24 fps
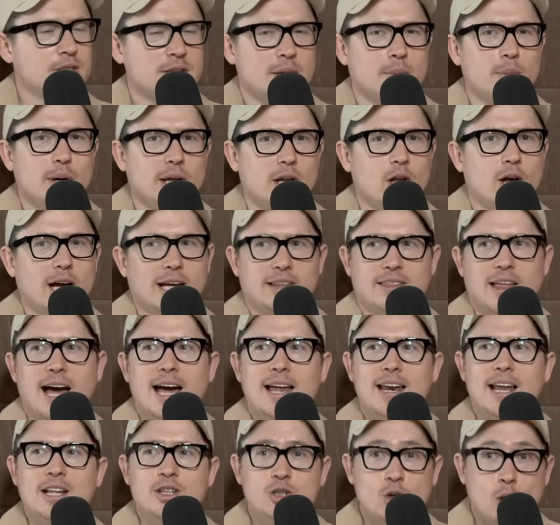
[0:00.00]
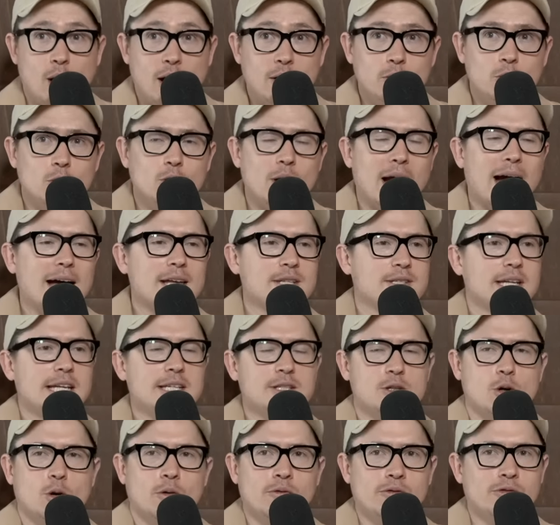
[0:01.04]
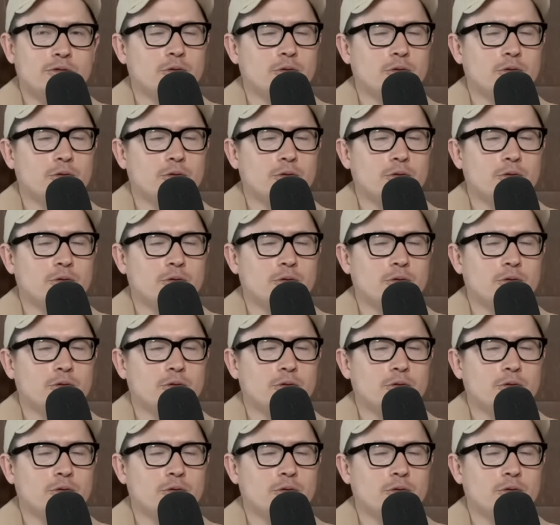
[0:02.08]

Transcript: Someone like that. Mm-hmm. And Tauru has he's gone